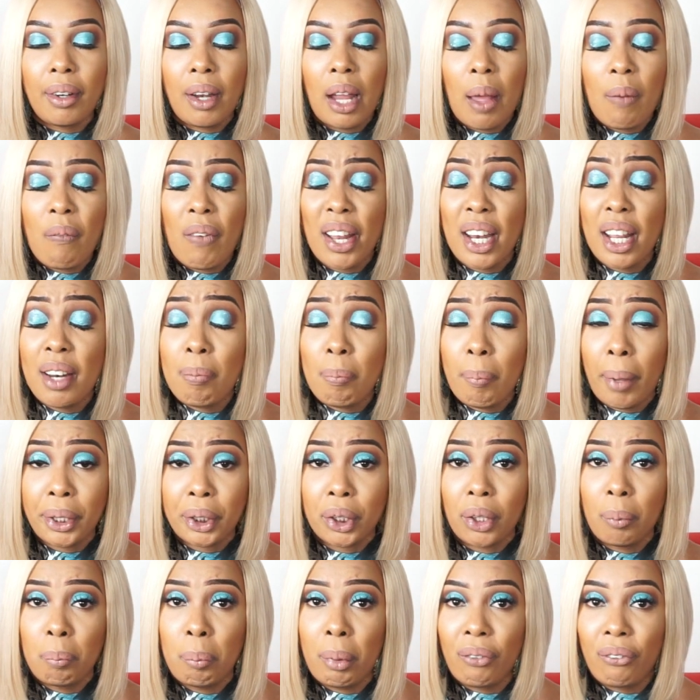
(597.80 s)
if I didn't
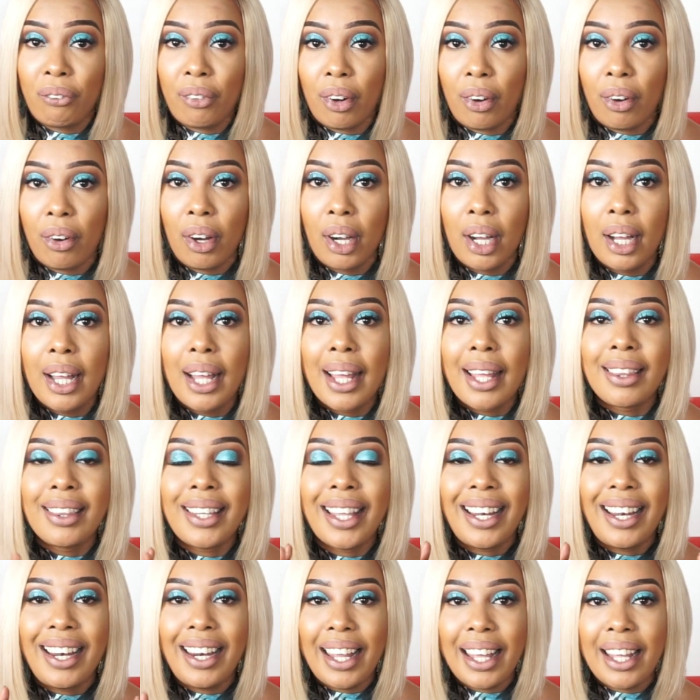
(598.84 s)
mention before,
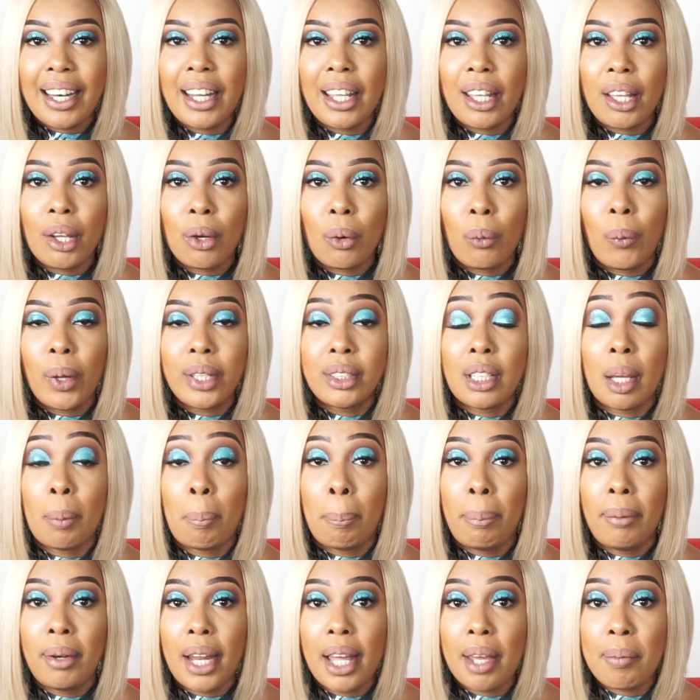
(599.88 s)
the lady who is
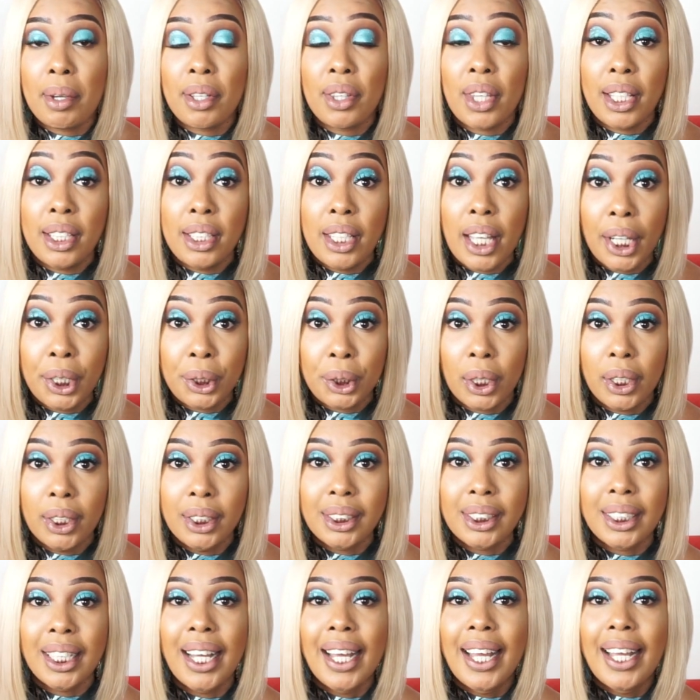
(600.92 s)
applying the
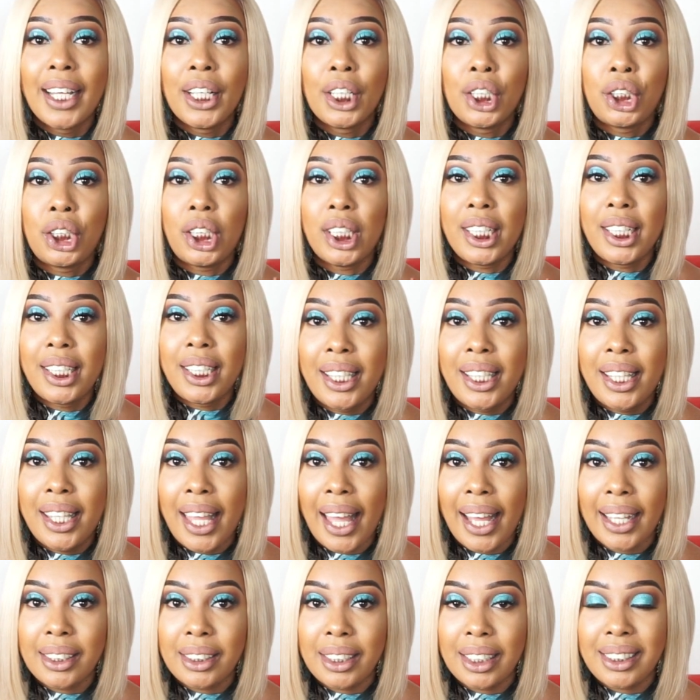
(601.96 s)
injections, she
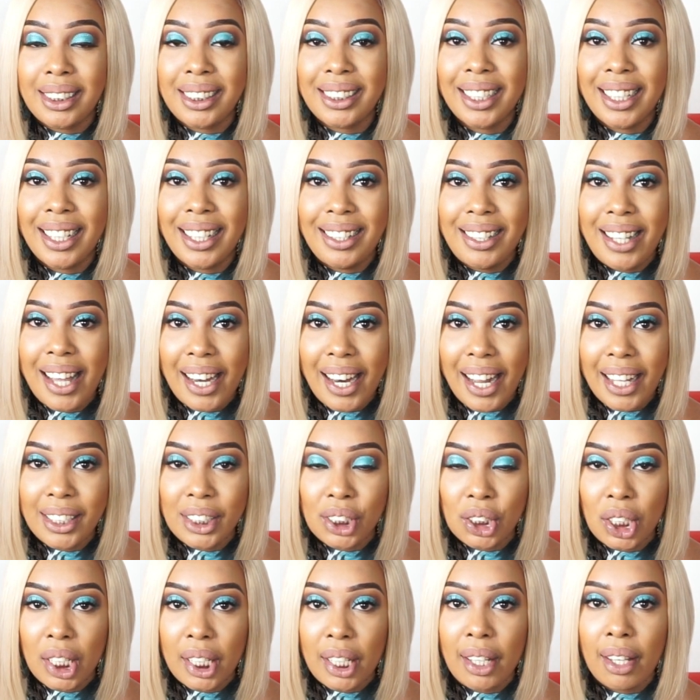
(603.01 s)
gets it
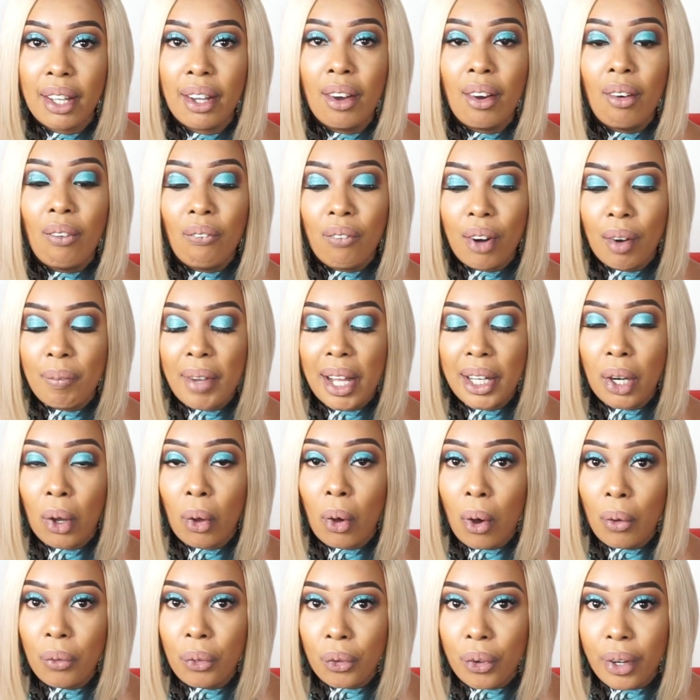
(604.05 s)
directly from an
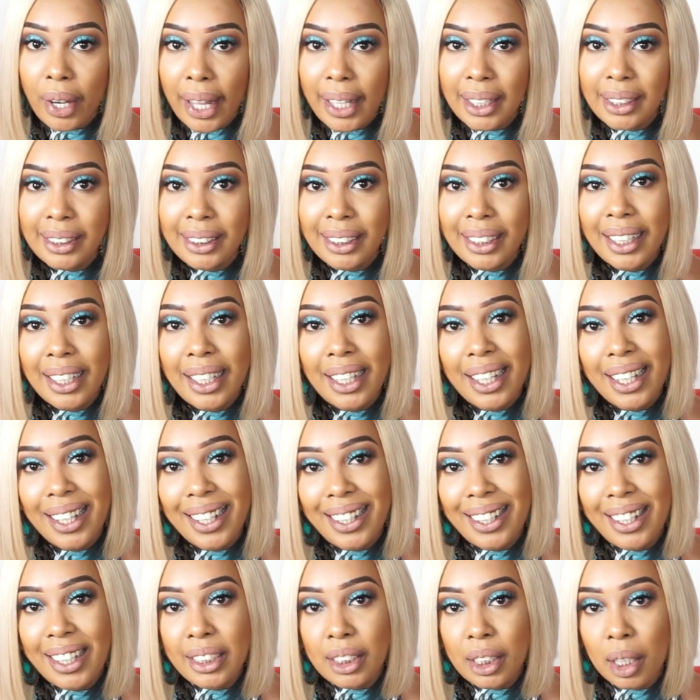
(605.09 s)
authorized
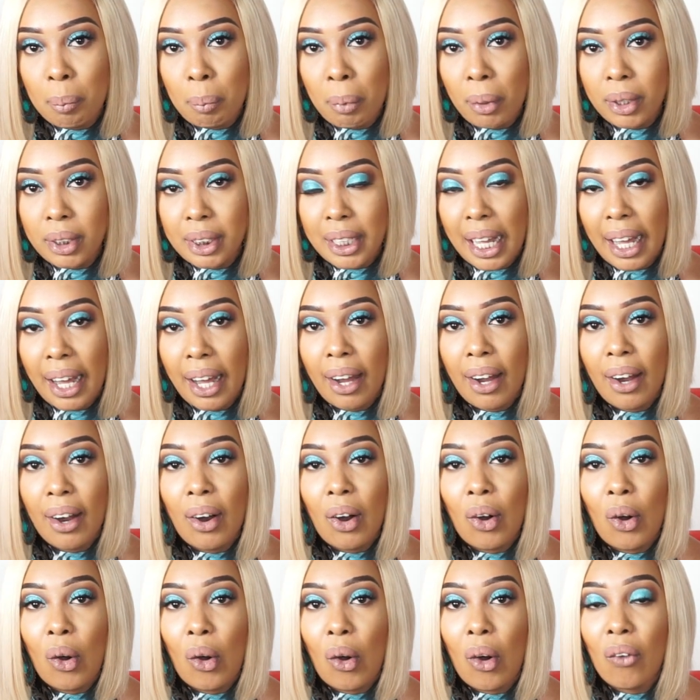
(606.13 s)
distributor
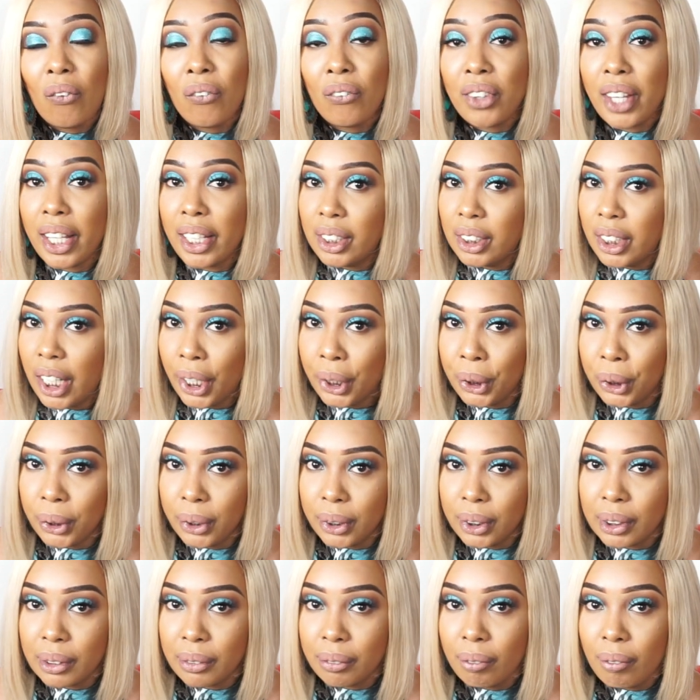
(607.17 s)
of the
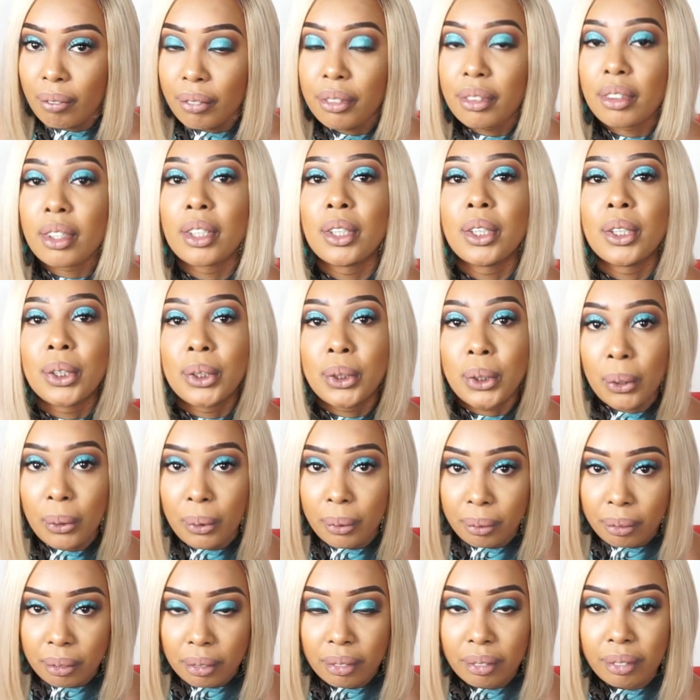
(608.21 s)
injections.
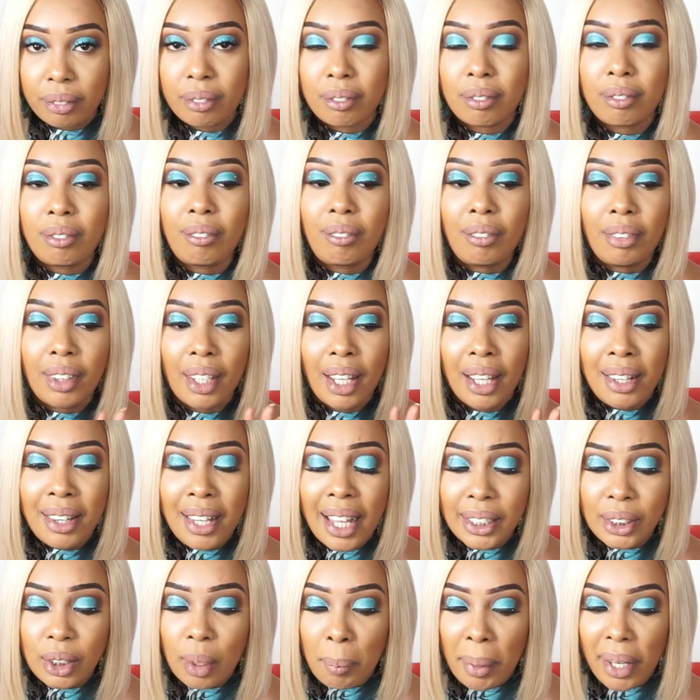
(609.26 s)
So
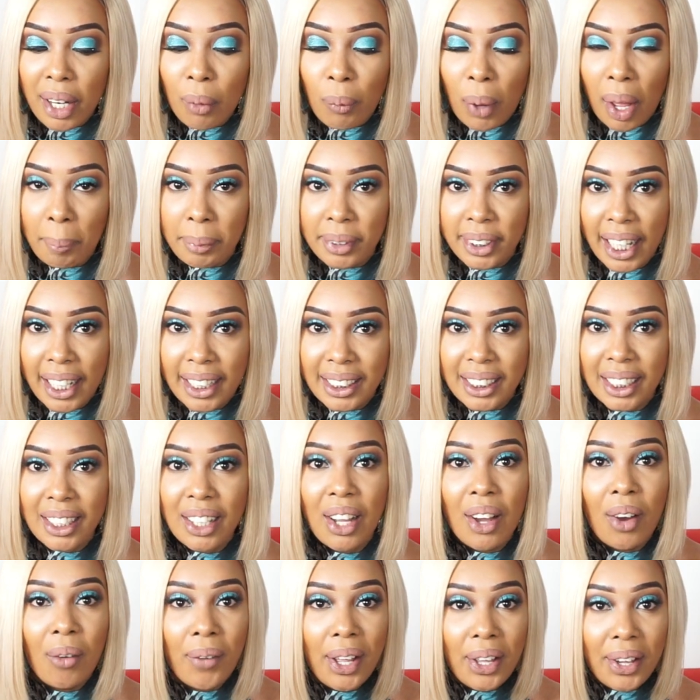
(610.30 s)
there are so many websites
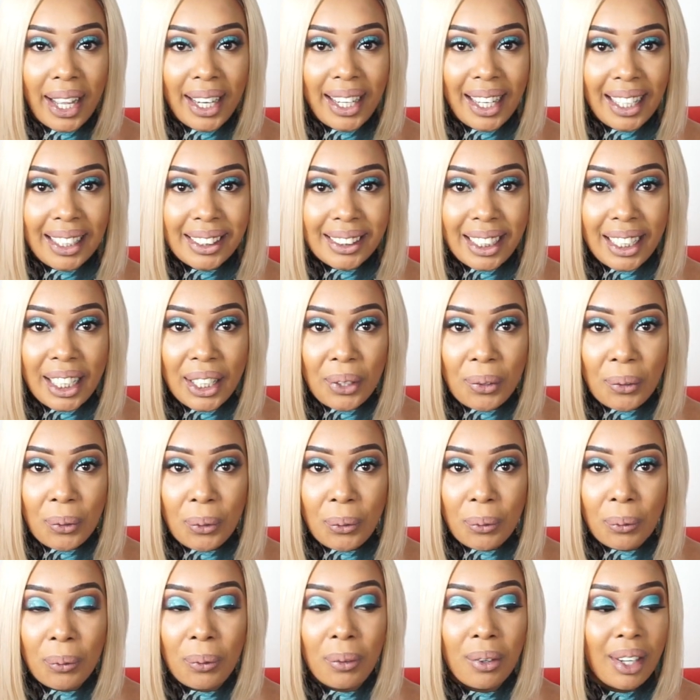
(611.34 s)
where you can easily
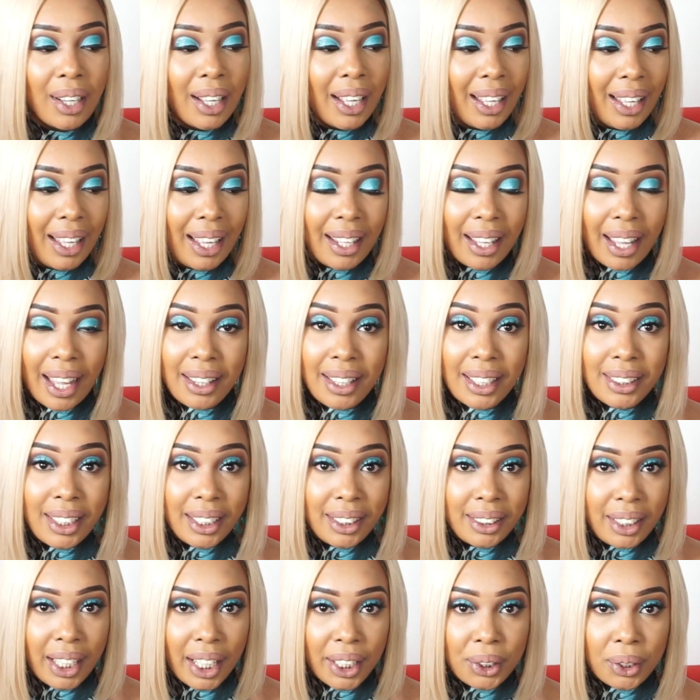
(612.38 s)
Google and get these
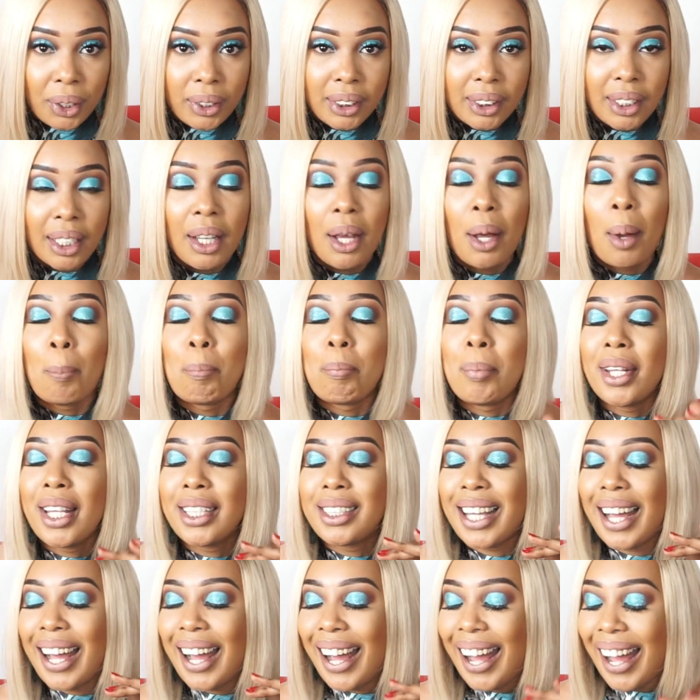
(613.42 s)
injections, but
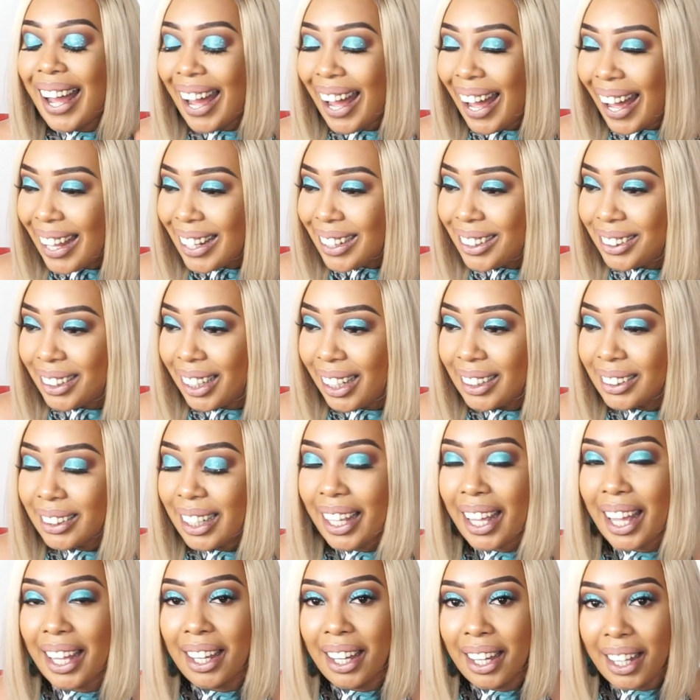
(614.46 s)
there's a high chance, I
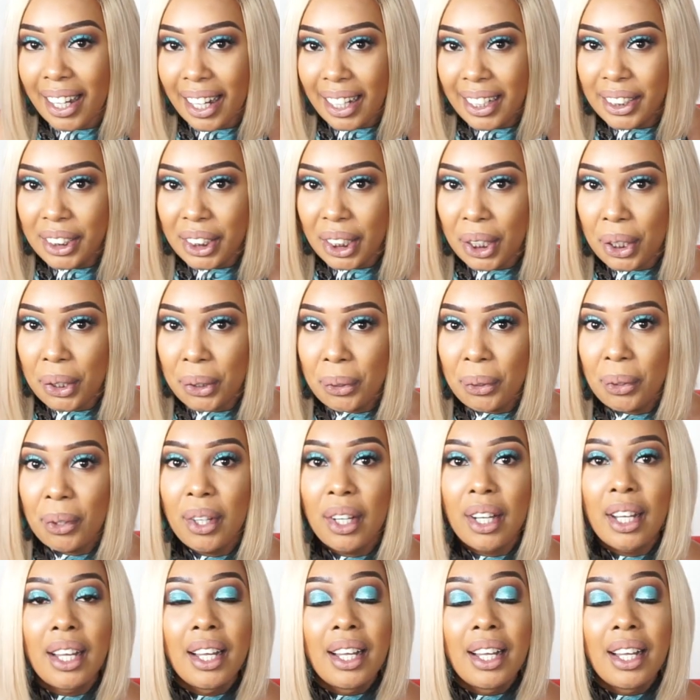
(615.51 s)
can guarantee you,